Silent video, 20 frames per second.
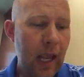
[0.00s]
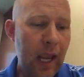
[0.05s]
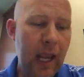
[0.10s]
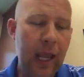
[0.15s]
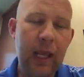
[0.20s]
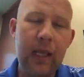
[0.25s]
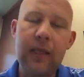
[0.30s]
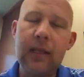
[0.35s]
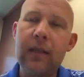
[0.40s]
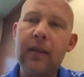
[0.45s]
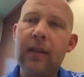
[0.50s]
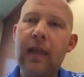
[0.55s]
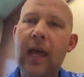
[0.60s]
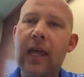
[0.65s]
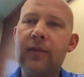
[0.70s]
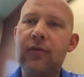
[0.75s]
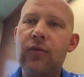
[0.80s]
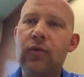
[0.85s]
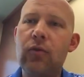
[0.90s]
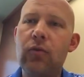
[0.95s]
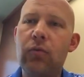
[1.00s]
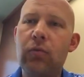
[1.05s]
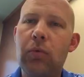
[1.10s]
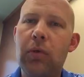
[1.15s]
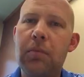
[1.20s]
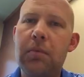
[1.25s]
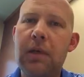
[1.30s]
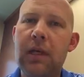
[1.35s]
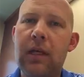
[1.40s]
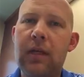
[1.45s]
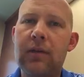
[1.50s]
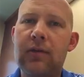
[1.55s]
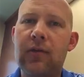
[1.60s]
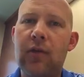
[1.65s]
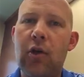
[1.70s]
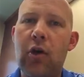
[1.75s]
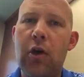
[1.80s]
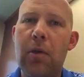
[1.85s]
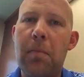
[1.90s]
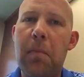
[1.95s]
and that student would be
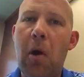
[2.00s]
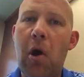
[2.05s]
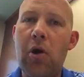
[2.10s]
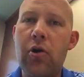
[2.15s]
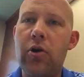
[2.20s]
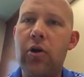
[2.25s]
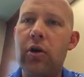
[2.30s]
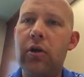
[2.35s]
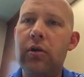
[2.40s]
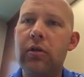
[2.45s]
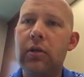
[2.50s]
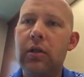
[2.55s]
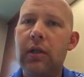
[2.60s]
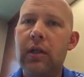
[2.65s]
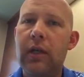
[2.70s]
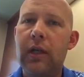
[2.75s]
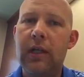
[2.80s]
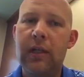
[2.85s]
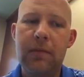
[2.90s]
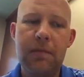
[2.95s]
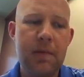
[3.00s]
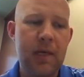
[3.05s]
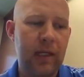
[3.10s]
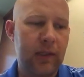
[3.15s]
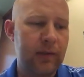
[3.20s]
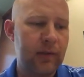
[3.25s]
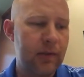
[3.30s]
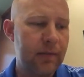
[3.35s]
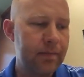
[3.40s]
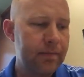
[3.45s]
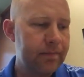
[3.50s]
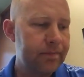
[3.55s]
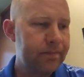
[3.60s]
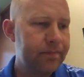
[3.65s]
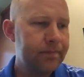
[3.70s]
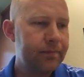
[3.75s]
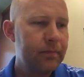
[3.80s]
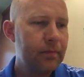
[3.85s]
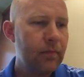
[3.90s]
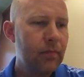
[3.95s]
considered a partner in the mix.
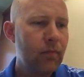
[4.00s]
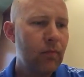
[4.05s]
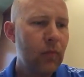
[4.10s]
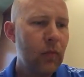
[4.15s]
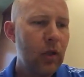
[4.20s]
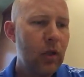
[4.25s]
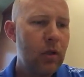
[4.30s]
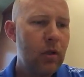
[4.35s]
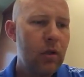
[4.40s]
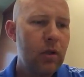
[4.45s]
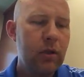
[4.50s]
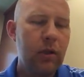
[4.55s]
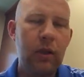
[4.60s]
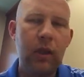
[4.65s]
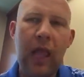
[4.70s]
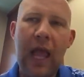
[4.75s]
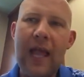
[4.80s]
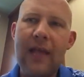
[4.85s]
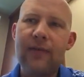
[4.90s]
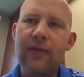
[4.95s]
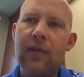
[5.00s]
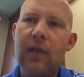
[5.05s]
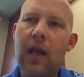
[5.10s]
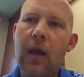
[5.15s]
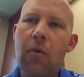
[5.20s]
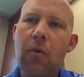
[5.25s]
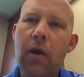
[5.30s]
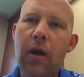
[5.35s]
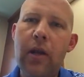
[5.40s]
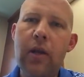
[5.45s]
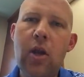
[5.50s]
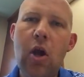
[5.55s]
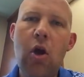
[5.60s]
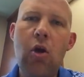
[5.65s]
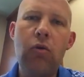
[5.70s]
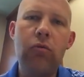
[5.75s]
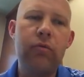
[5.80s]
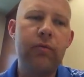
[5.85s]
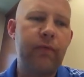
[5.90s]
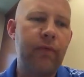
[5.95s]
The last thing I want to
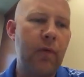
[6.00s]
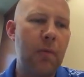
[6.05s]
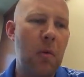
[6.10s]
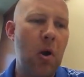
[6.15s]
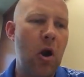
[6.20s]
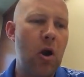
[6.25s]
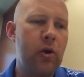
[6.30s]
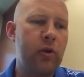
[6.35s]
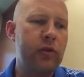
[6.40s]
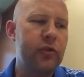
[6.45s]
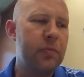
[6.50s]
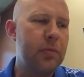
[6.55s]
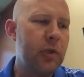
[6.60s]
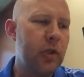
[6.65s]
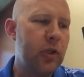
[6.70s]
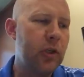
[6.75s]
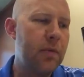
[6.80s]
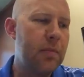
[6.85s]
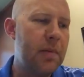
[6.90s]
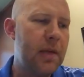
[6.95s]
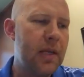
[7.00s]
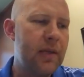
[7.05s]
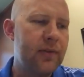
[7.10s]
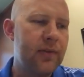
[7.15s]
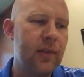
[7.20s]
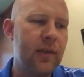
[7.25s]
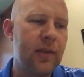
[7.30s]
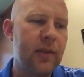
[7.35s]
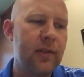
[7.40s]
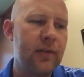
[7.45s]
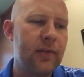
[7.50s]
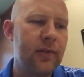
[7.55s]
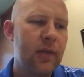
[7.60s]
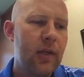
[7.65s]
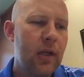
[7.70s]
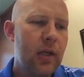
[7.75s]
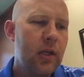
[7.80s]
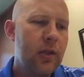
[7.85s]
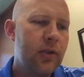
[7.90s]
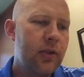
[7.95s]
note from our eligibility piece is
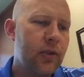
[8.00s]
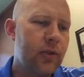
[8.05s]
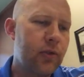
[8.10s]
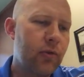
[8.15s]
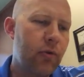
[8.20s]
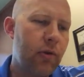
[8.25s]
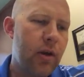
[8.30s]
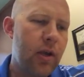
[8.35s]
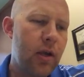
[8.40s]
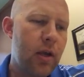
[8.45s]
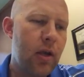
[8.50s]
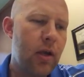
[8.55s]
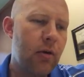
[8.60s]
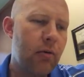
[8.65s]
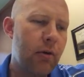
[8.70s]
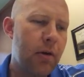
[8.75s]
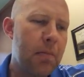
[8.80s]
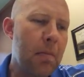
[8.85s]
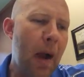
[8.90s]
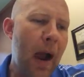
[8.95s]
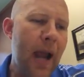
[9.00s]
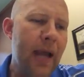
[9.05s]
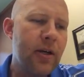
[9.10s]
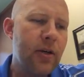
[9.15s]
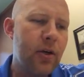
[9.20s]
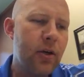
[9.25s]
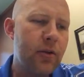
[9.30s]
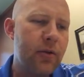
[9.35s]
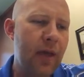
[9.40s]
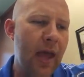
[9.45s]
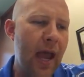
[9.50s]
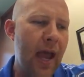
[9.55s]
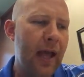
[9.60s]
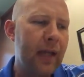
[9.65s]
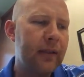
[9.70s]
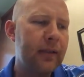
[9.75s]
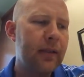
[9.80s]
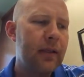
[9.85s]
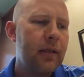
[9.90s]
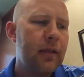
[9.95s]
just a reminder
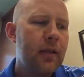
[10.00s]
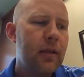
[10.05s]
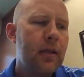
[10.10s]
that